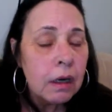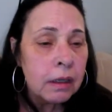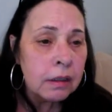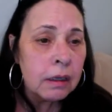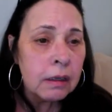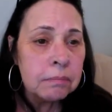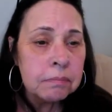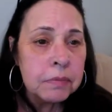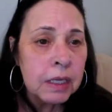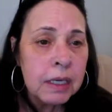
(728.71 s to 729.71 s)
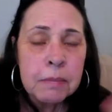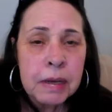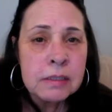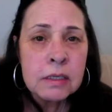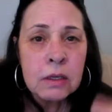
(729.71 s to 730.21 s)
And um, they kept
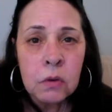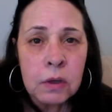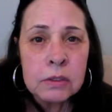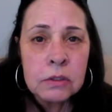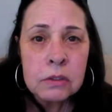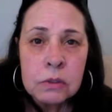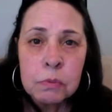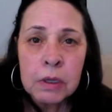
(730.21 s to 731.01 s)
asking questions,